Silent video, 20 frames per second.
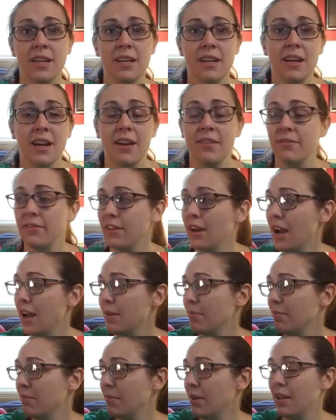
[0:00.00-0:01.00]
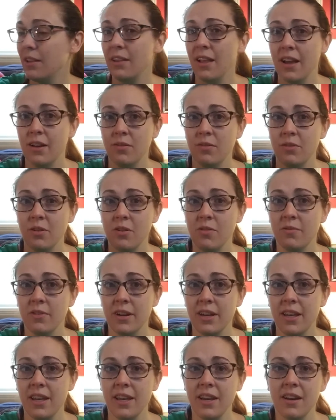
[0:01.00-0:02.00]
and I've got a light on over
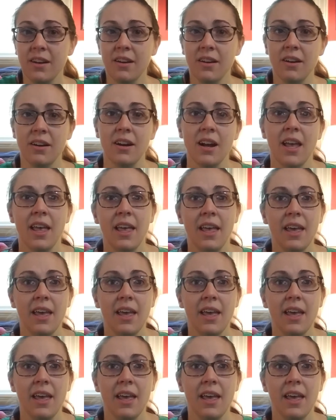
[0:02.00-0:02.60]
here,